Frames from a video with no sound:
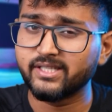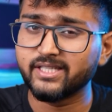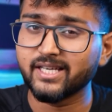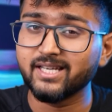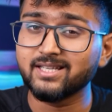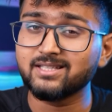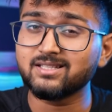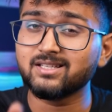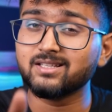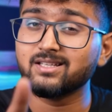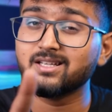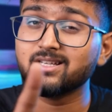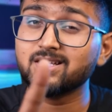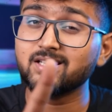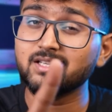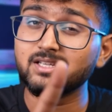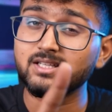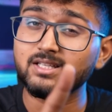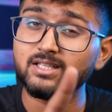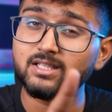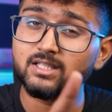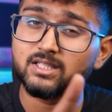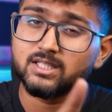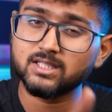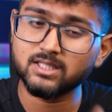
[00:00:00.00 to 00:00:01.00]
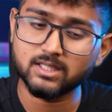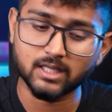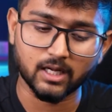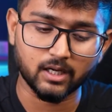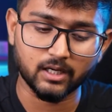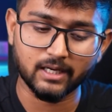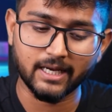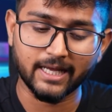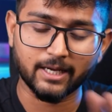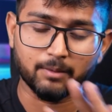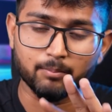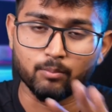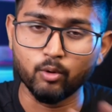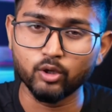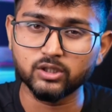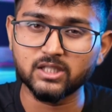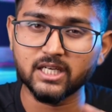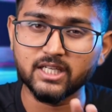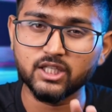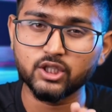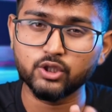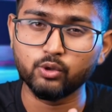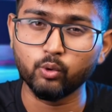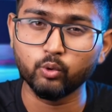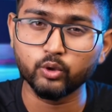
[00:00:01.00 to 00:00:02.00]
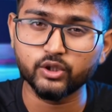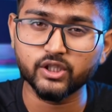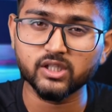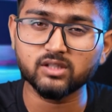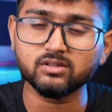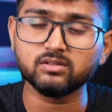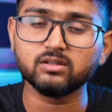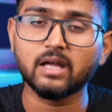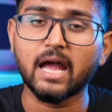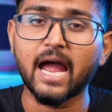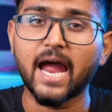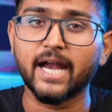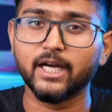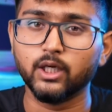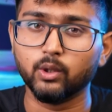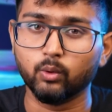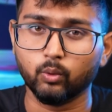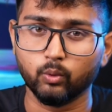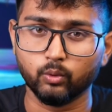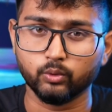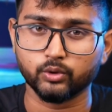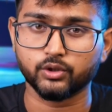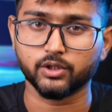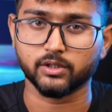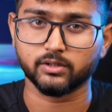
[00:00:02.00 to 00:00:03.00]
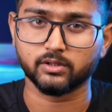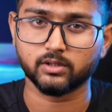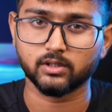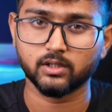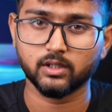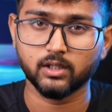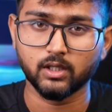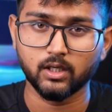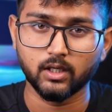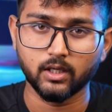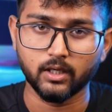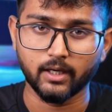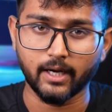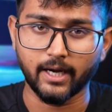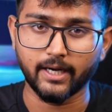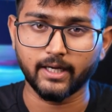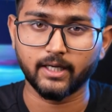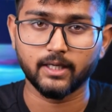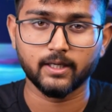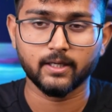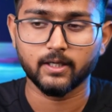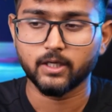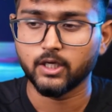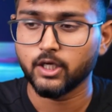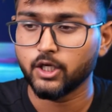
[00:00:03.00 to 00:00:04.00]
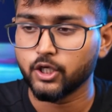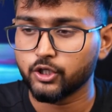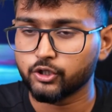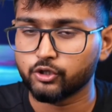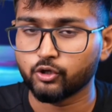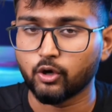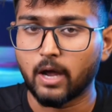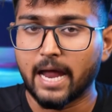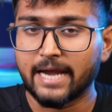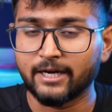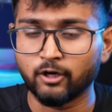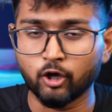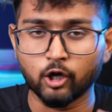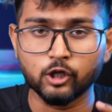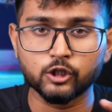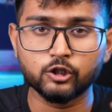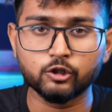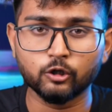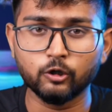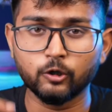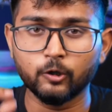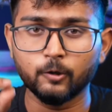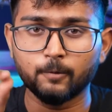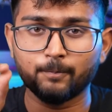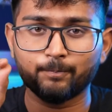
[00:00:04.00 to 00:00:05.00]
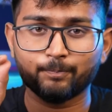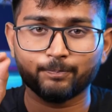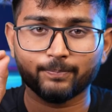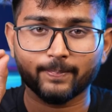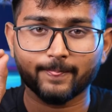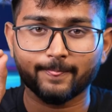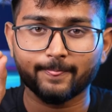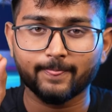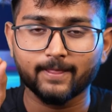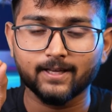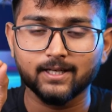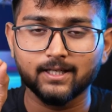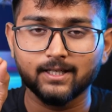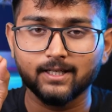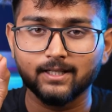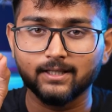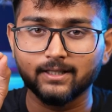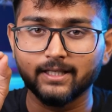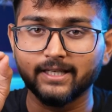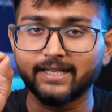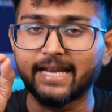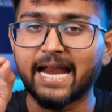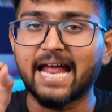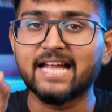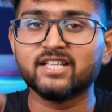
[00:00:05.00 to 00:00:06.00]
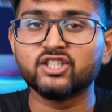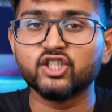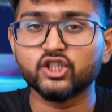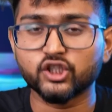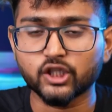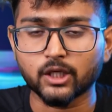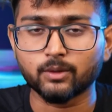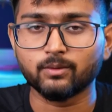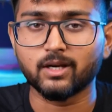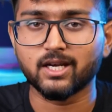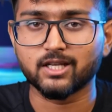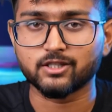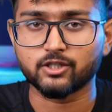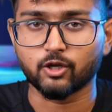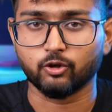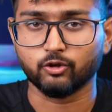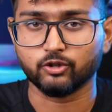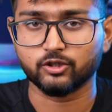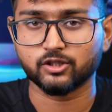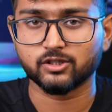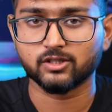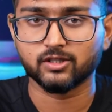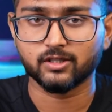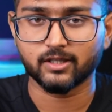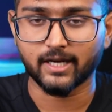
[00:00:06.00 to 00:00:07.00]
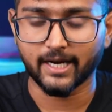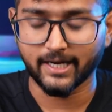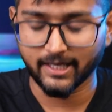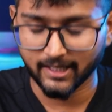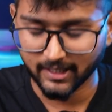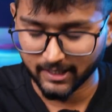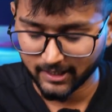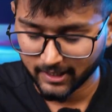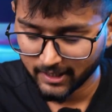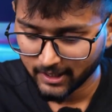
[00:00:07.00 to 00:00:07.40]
is like mostly swooshes and whooshes, right? So, and also the transition wala sounds, right?